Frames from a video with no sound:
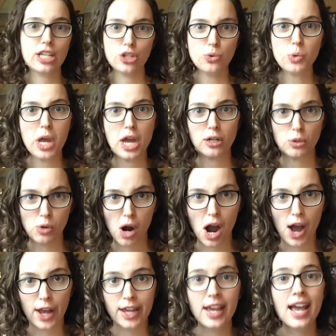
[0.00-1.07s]
you can't
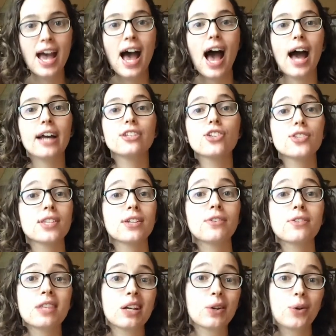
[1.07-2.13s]
cry. I just tell
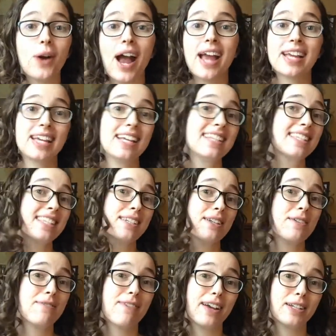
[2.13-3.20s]
her that crying isn't
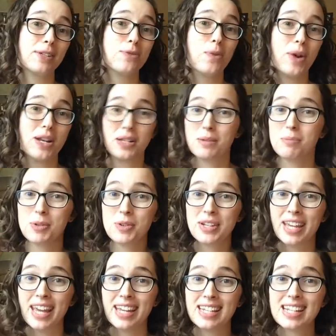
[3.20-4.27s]
an effective way to
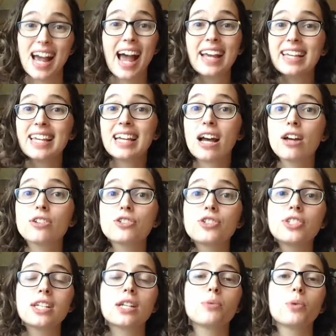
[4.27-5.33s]
communicate. I can't
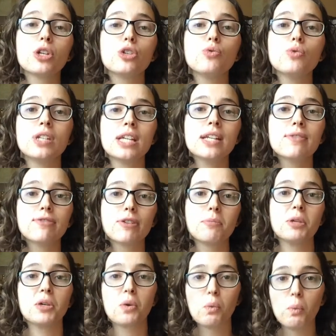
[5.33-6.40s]
understand what you need from
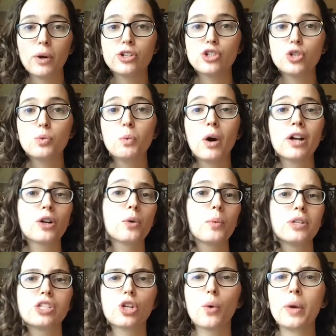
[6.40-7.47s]
me or what you want or
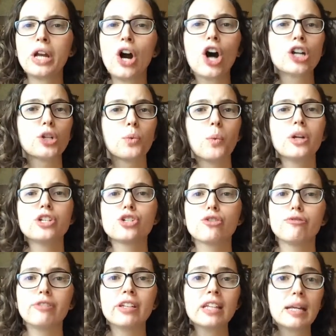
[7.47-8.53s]
what's going on or what you're
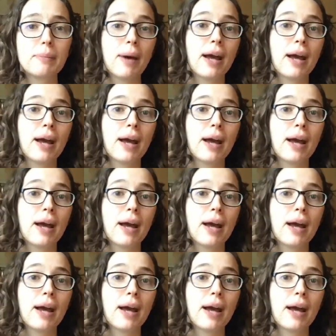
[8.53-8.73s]
feeling